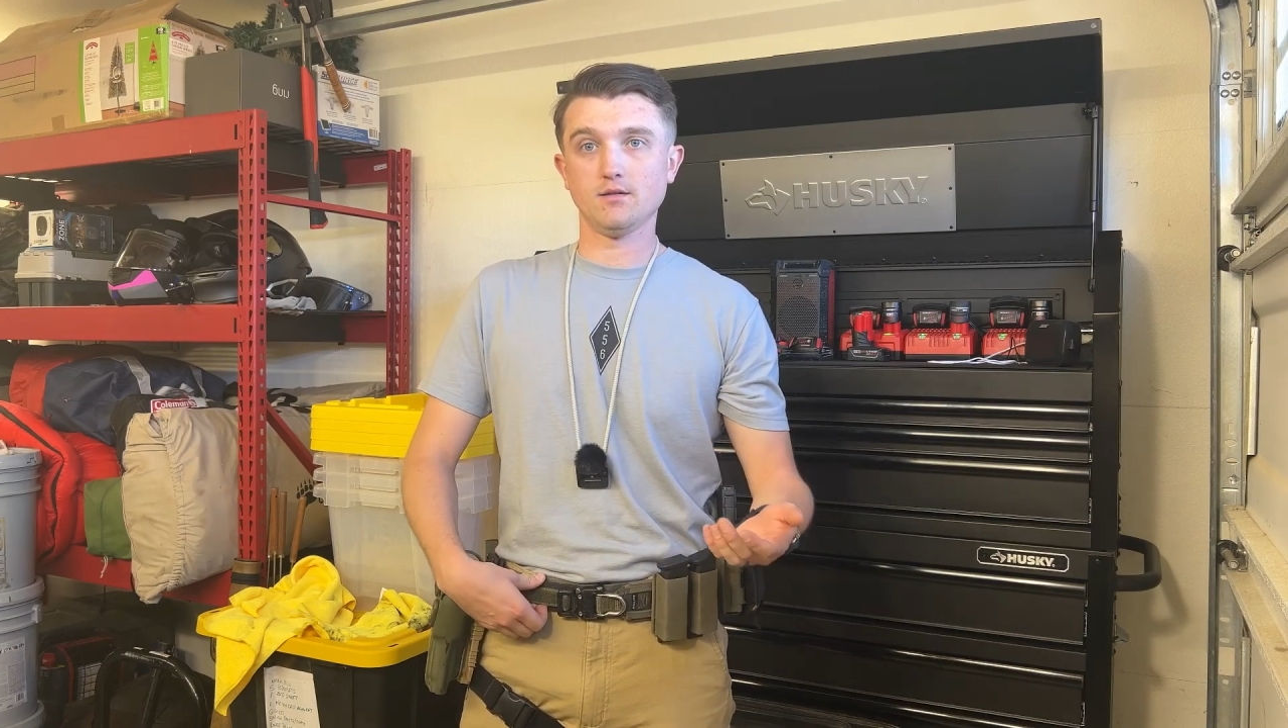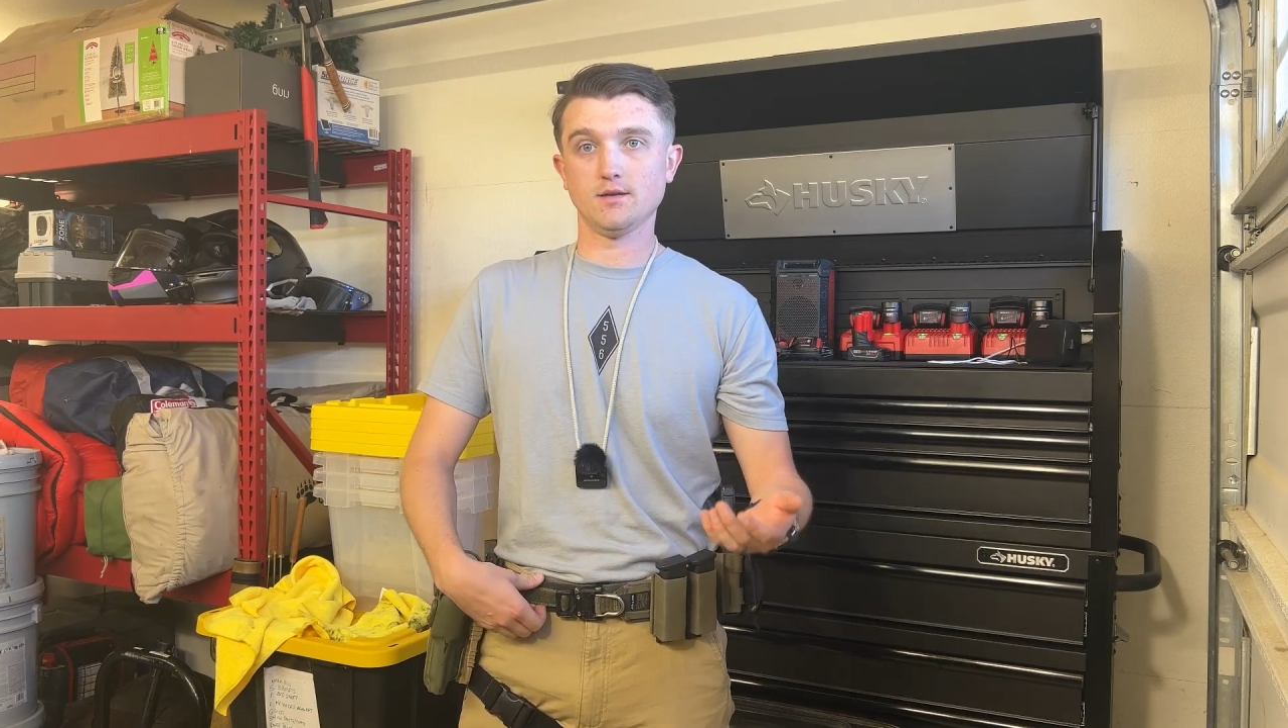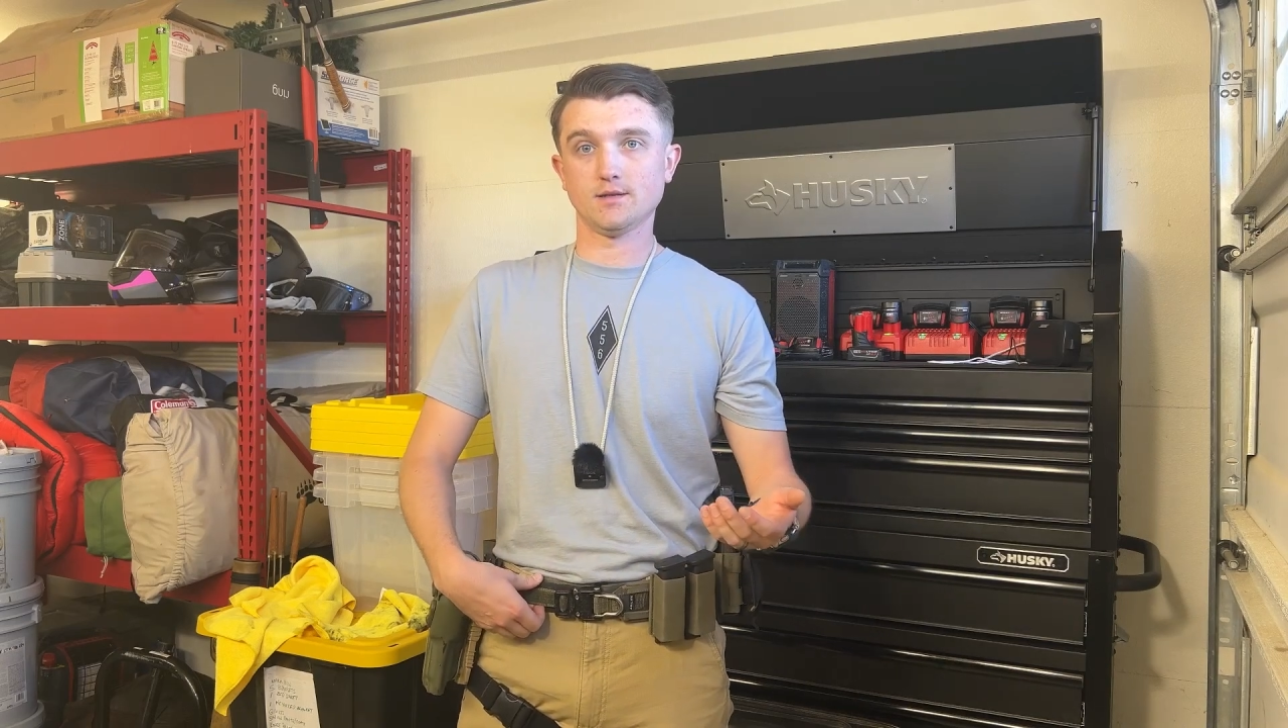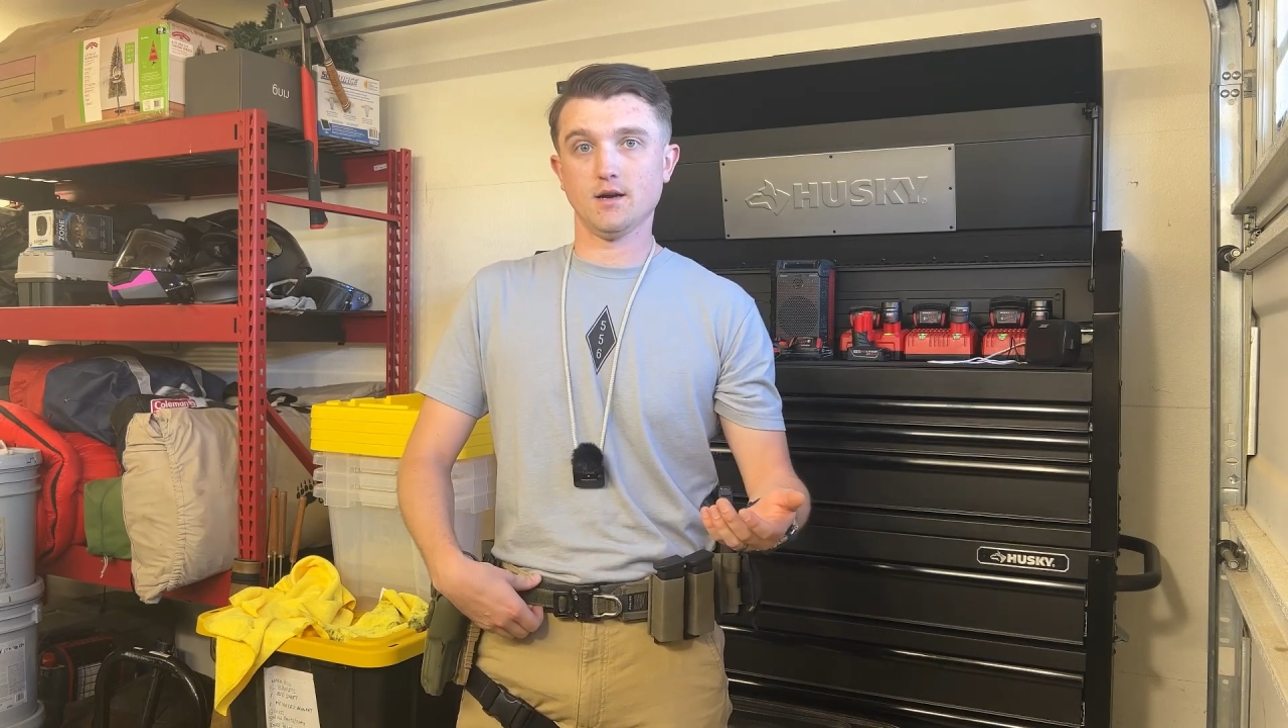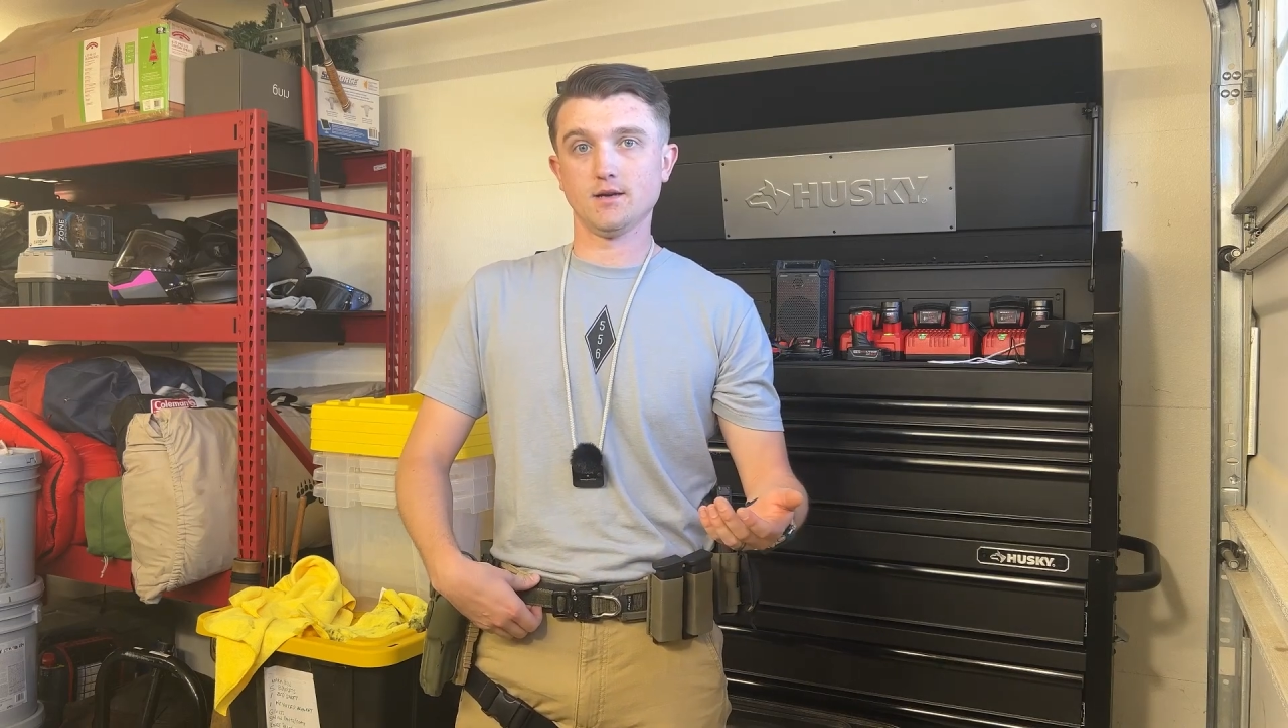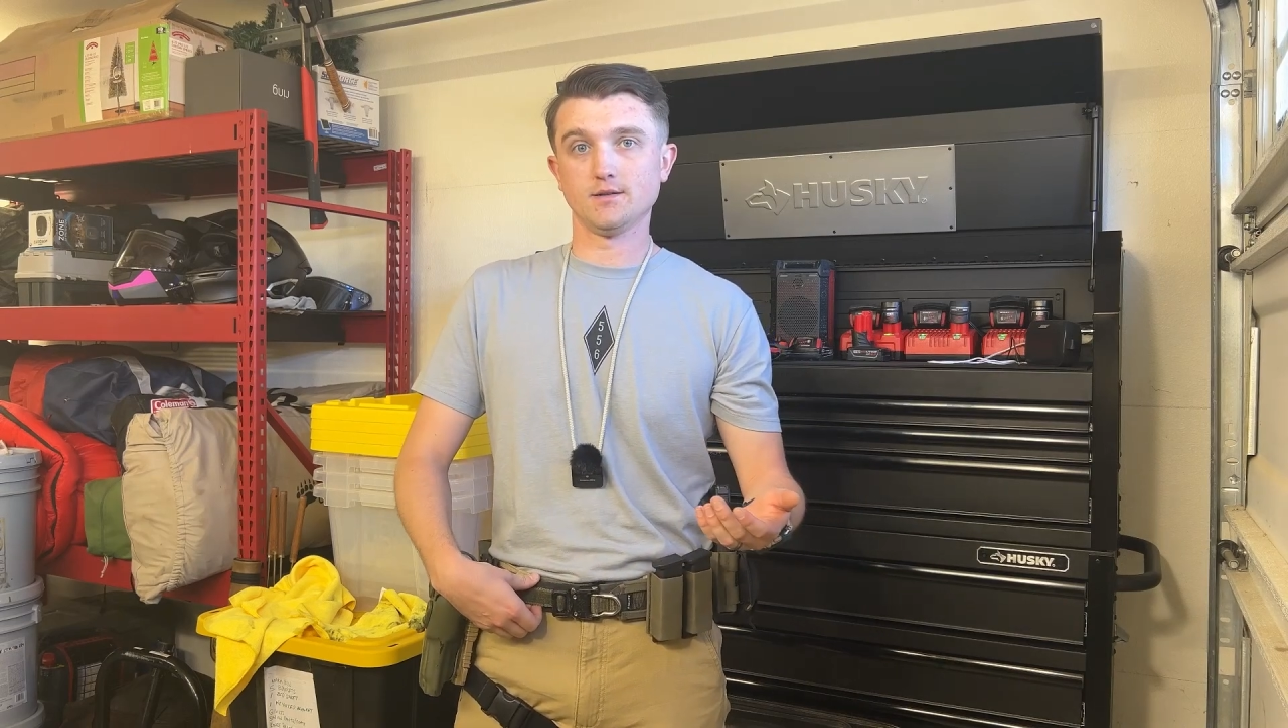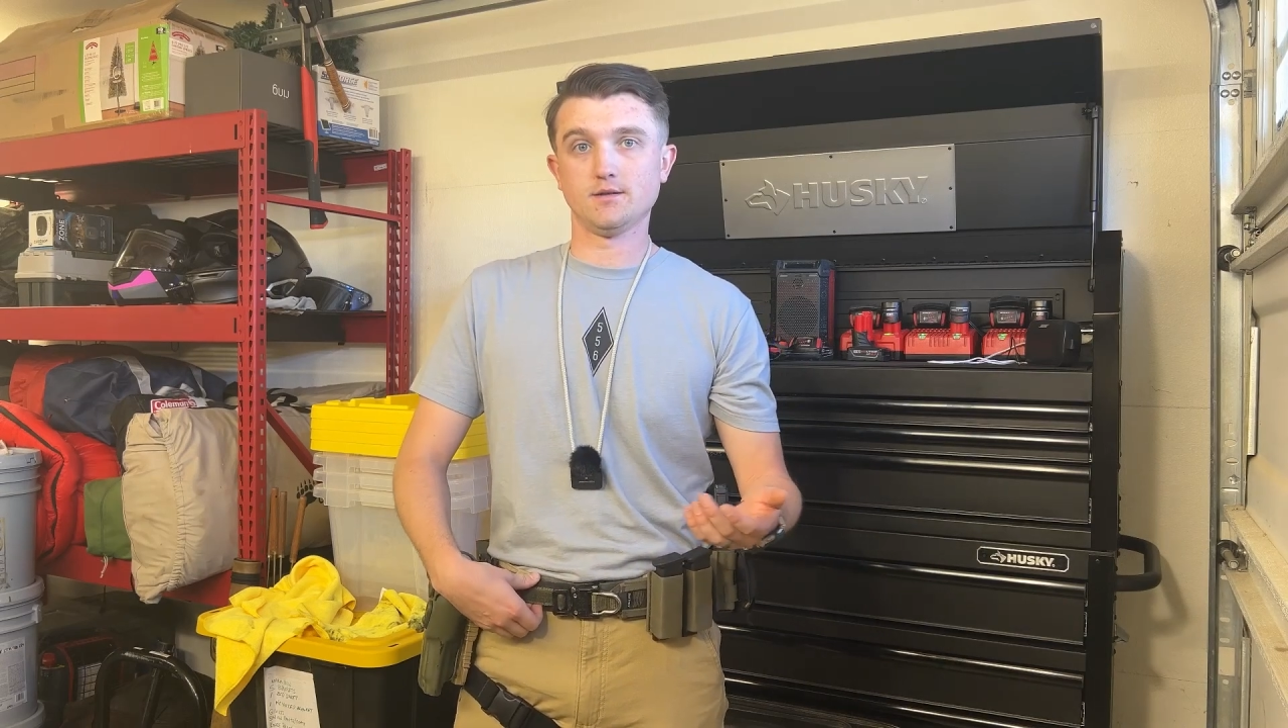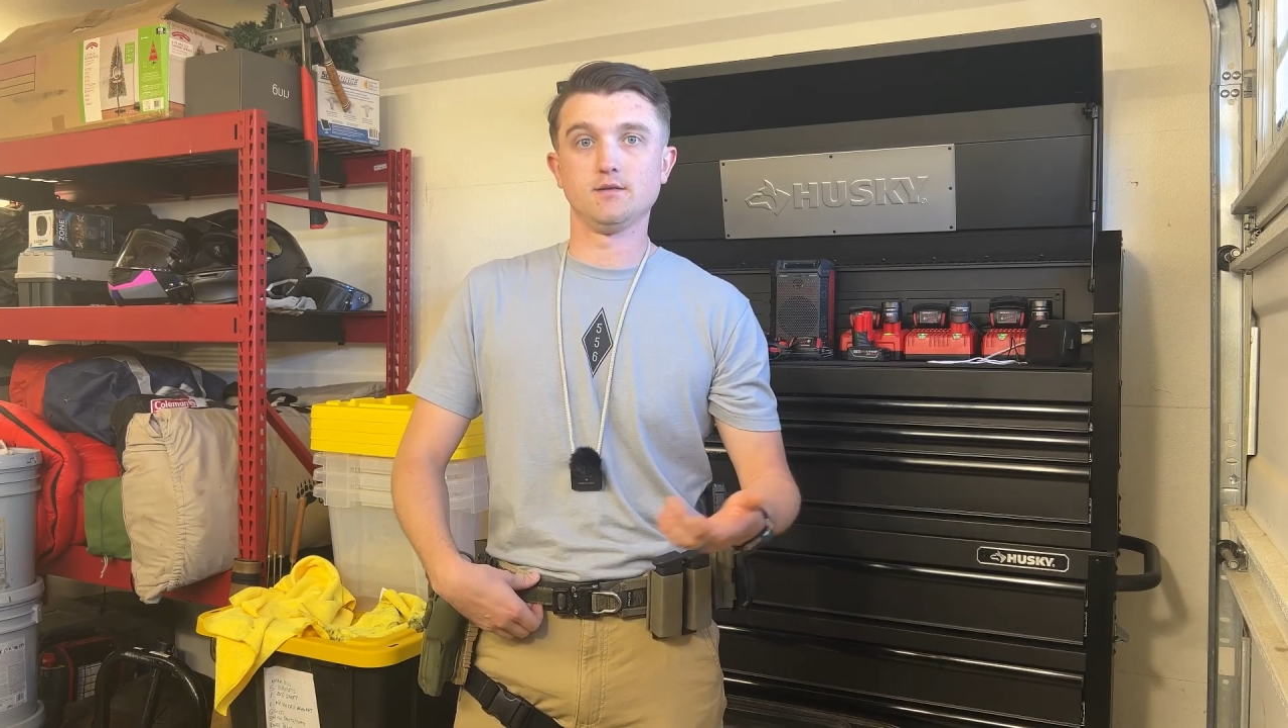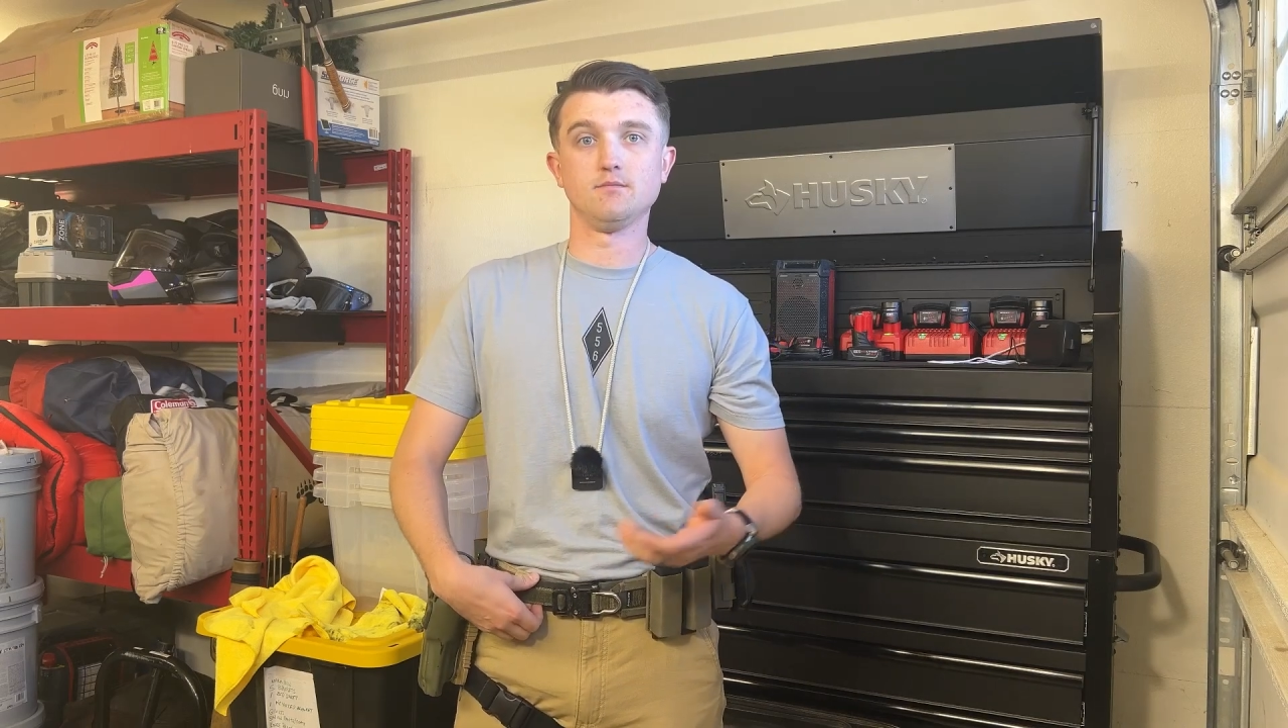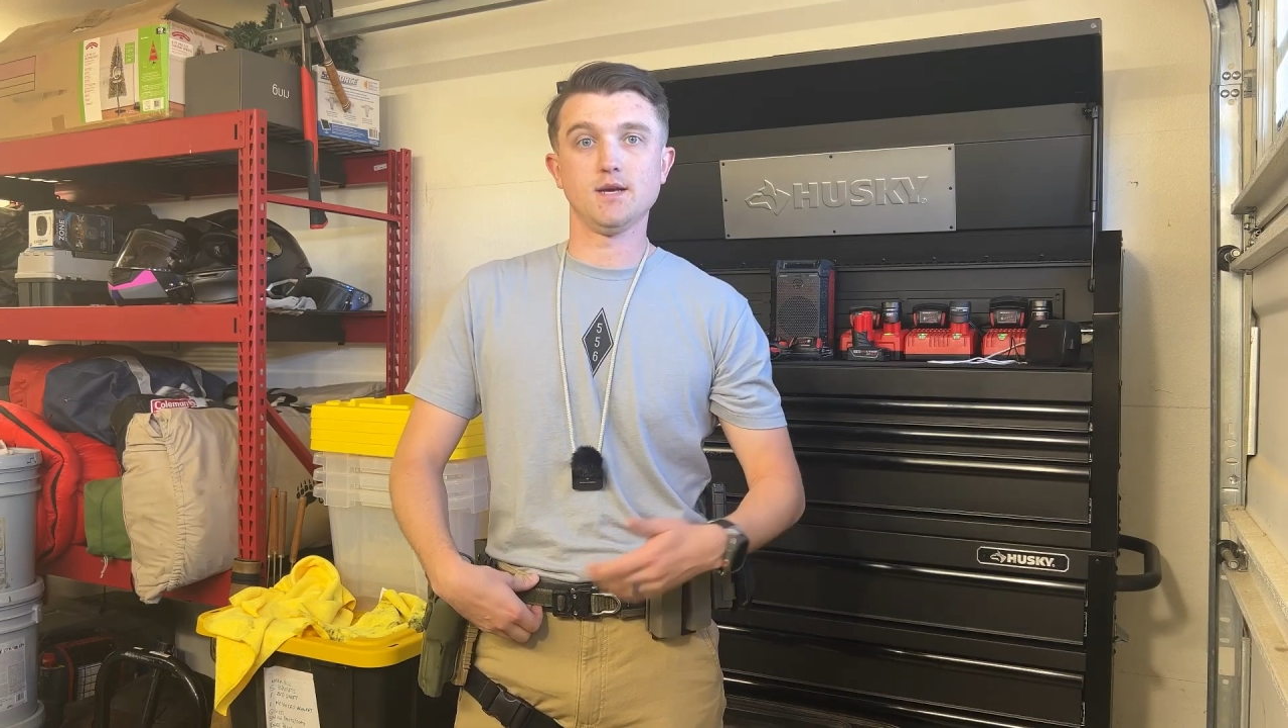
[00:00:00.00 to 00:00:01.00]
has gone into